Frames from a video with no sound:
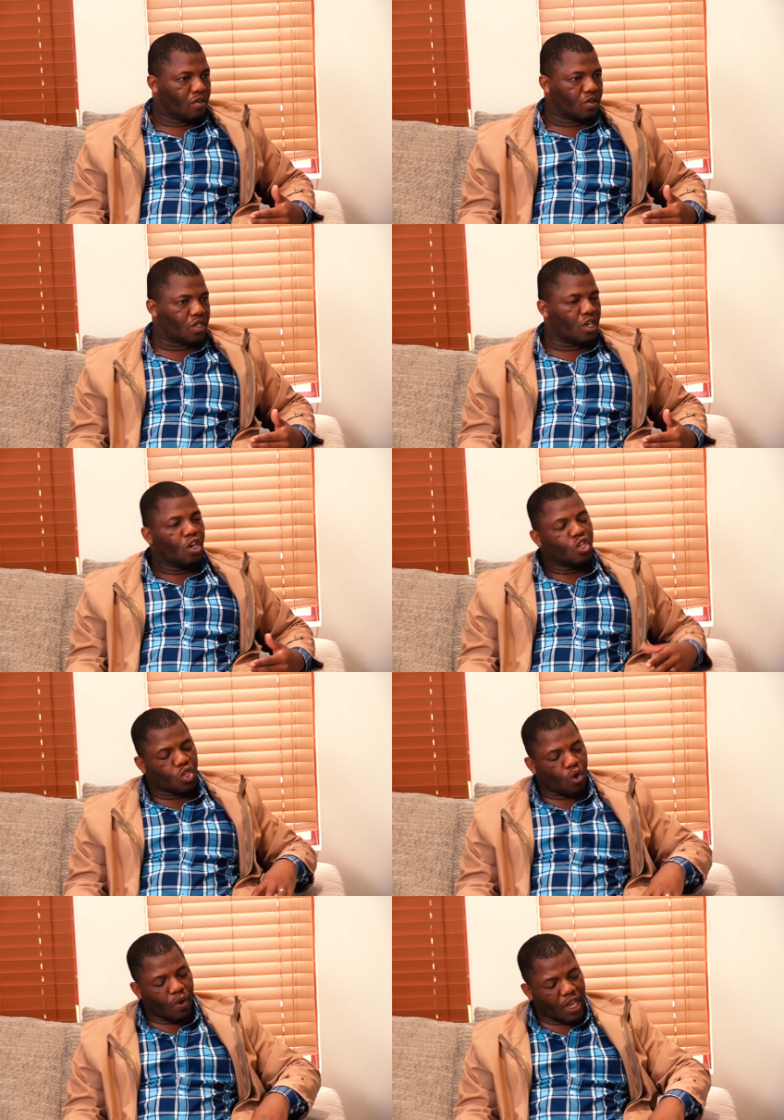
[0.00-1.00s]
You see,
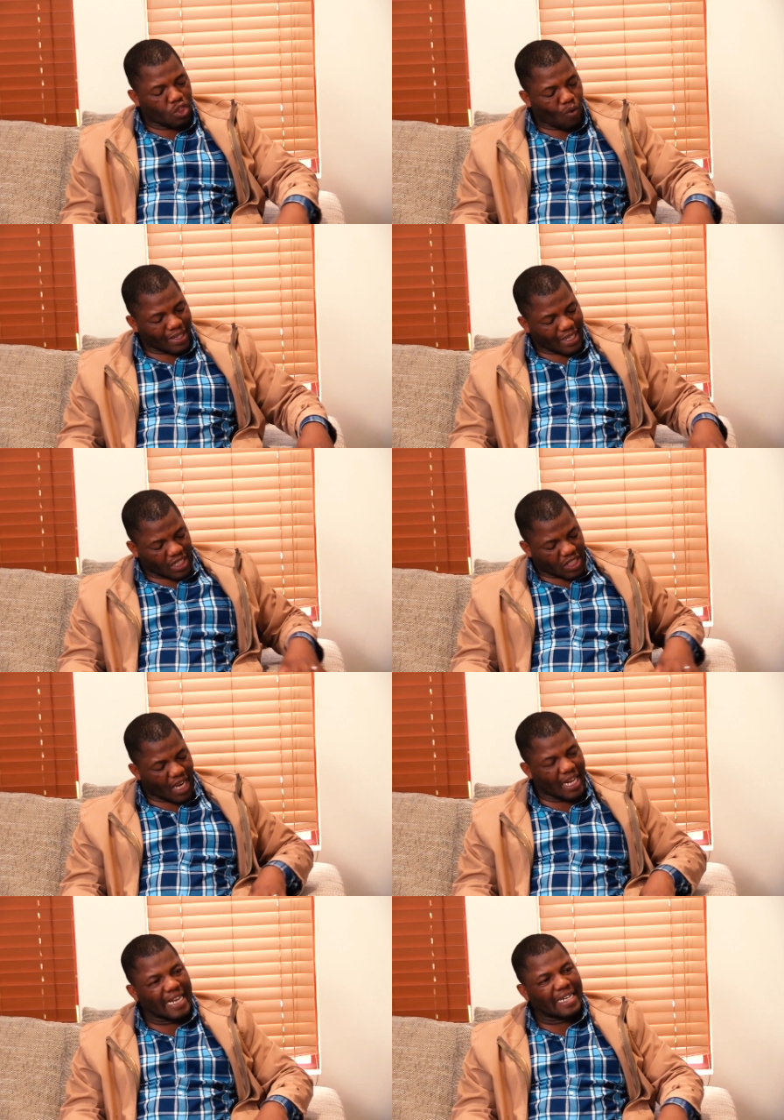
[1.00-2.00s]
so it was a
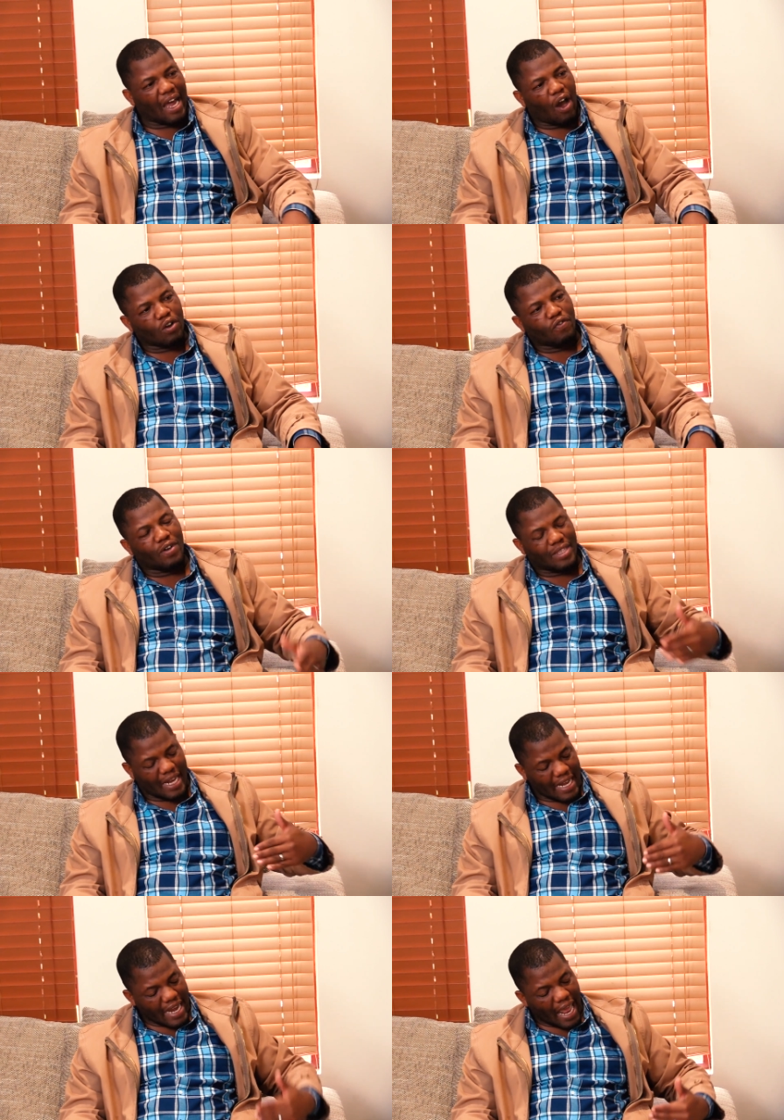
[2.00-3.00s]
training ground for
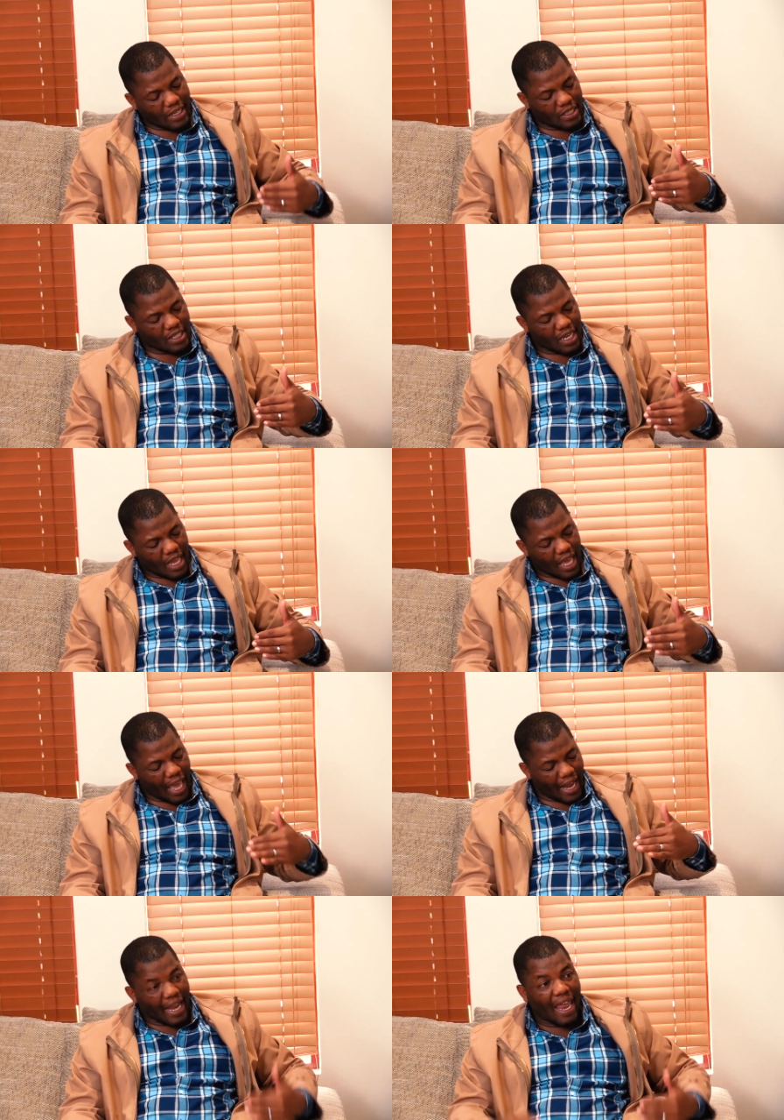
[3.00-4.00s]
the next
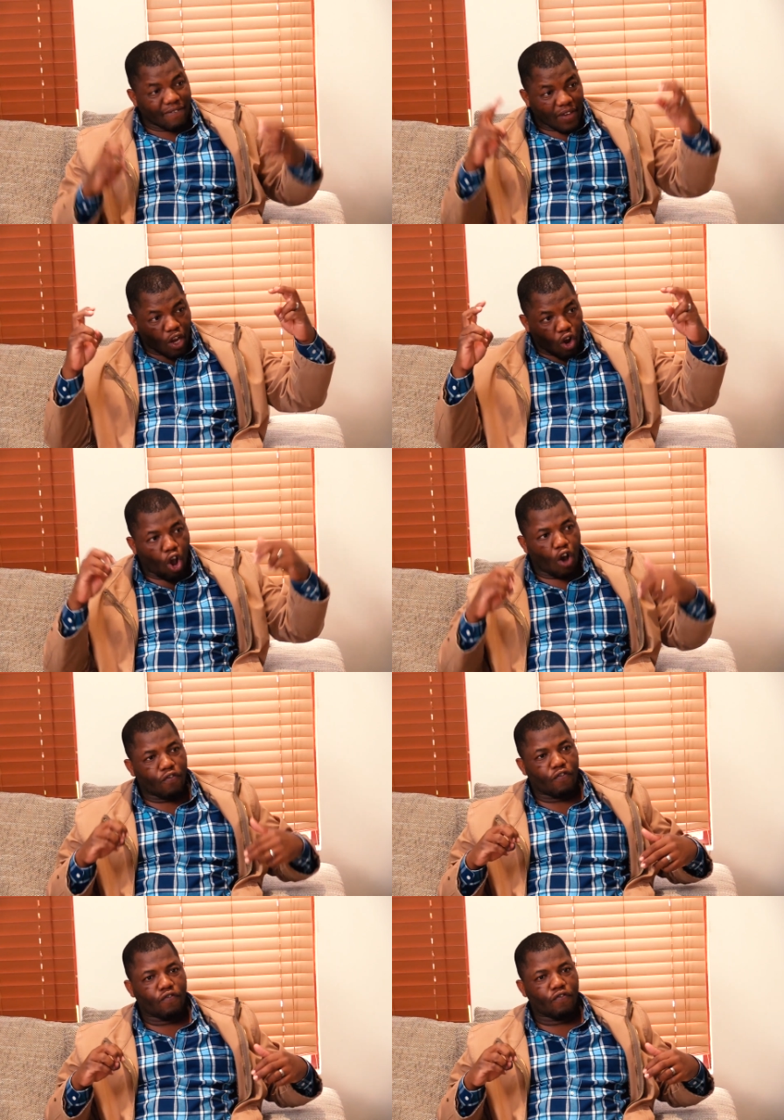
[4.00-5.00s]
uh, level
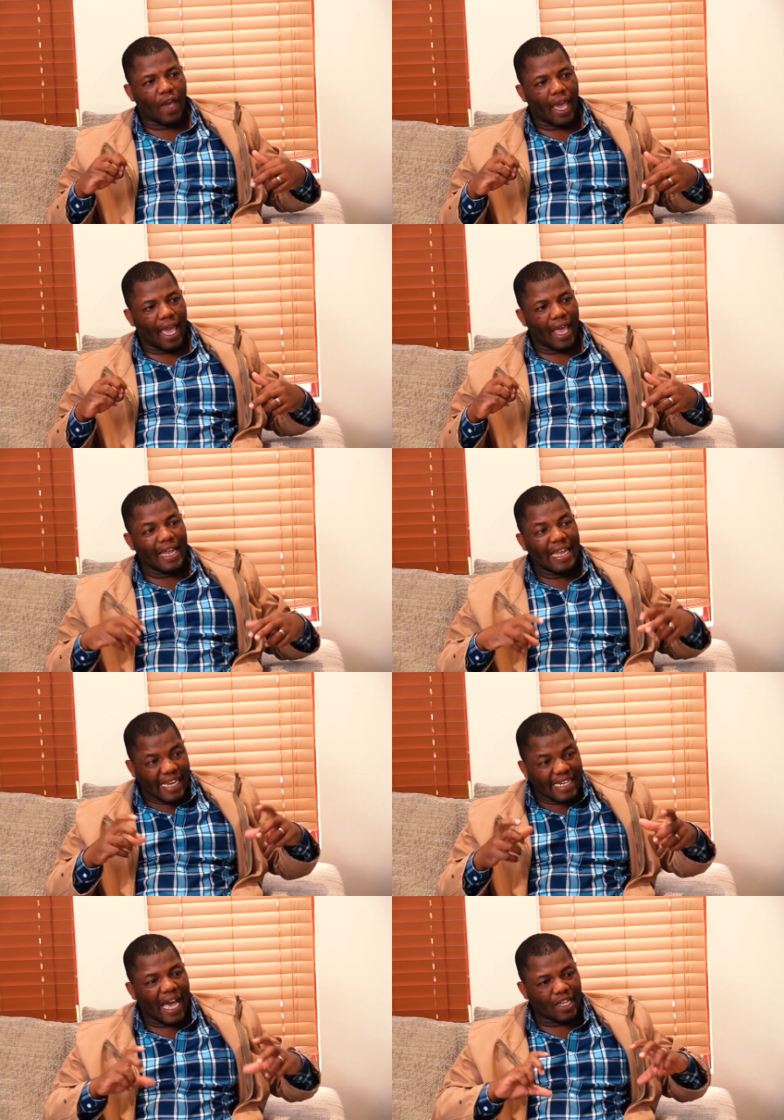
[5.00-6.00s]
of uh,
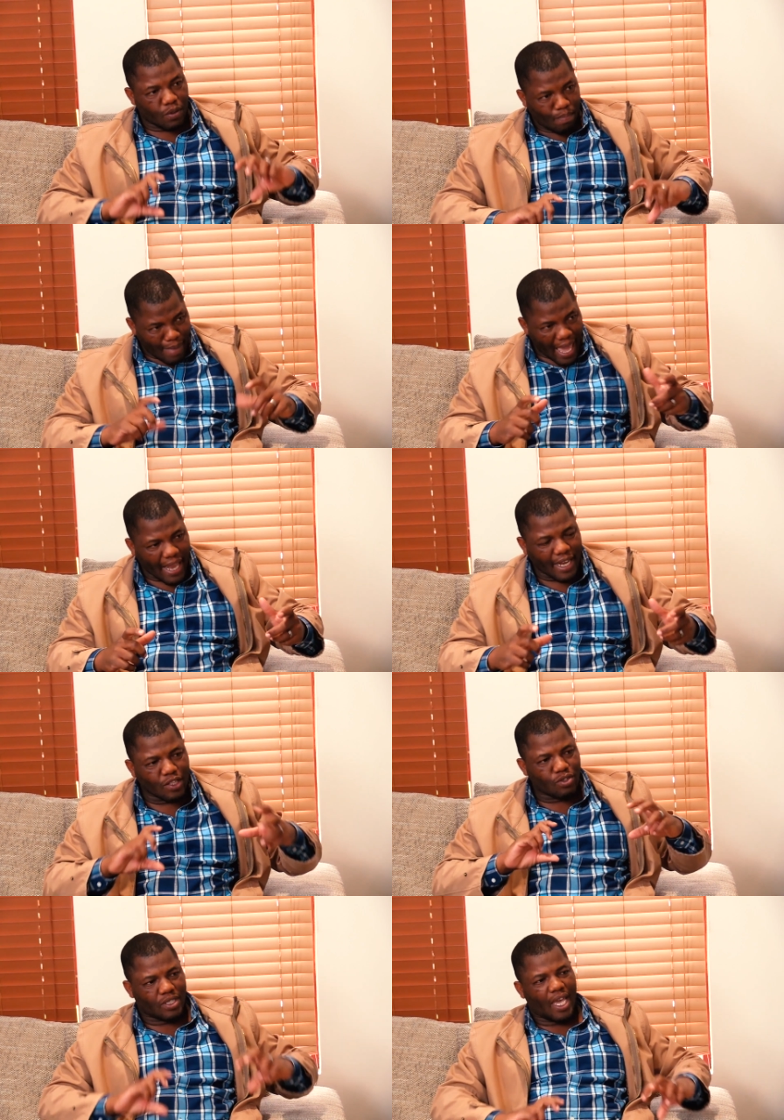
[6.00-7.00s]
leaders, men
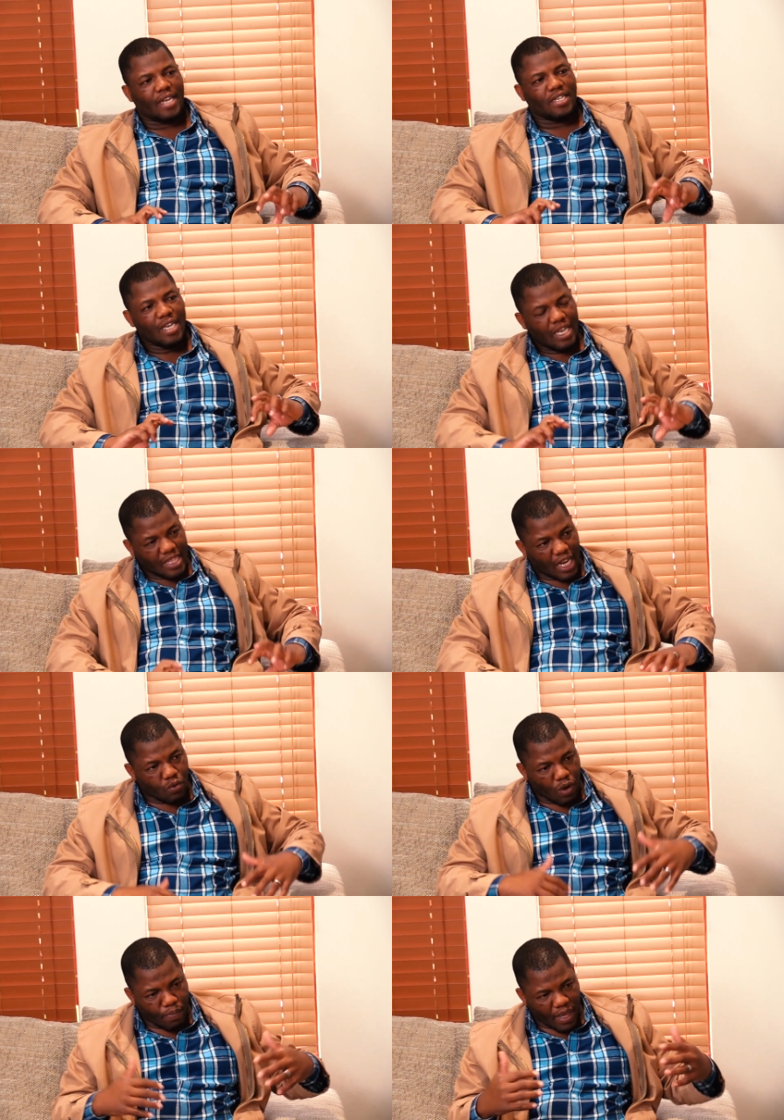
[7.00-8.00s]
in society
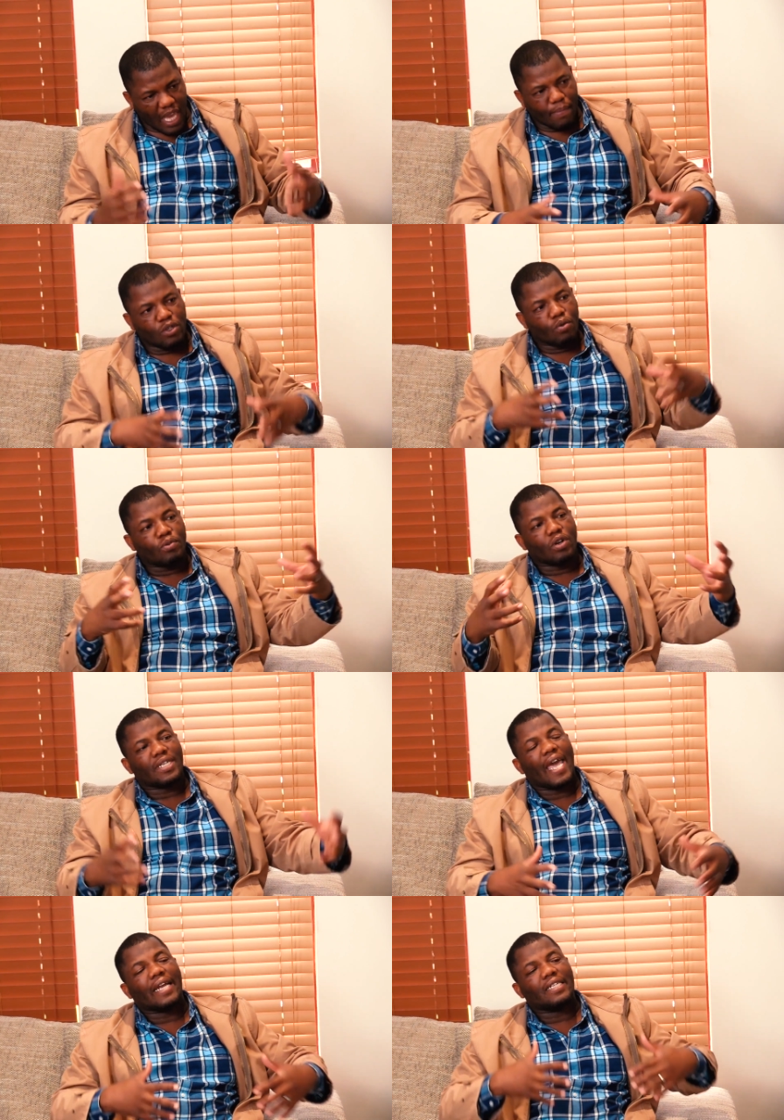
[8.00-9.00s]
that will be able to
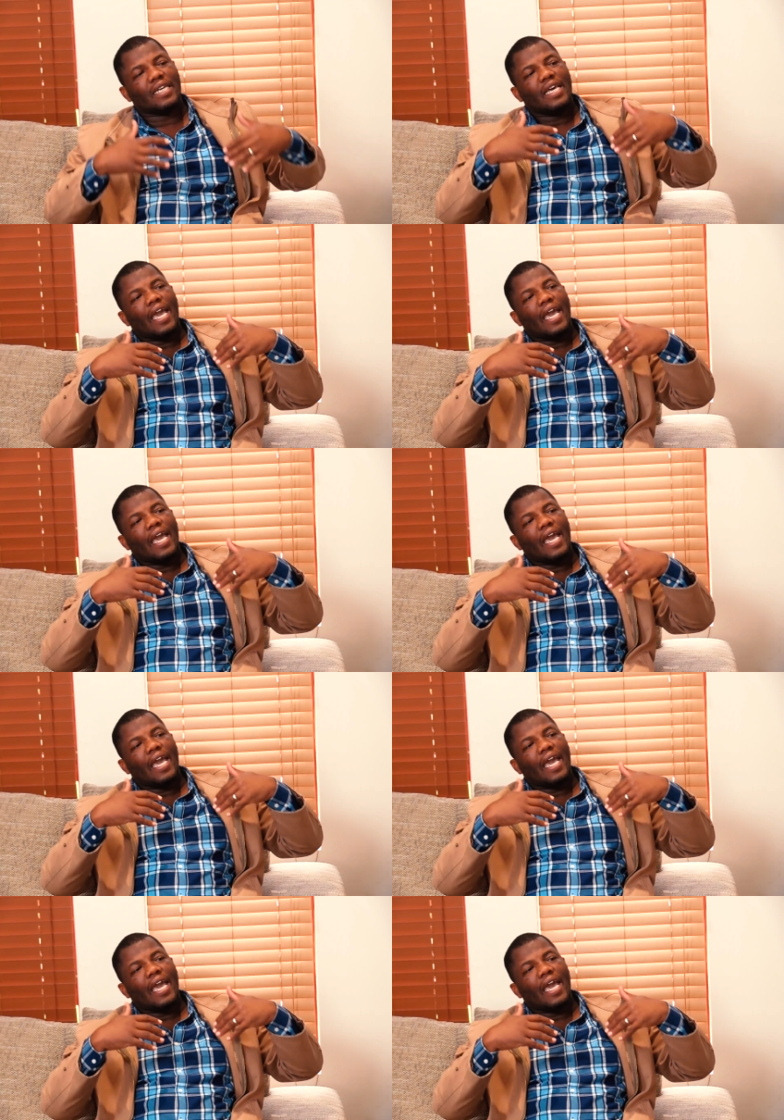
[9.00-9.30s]
protect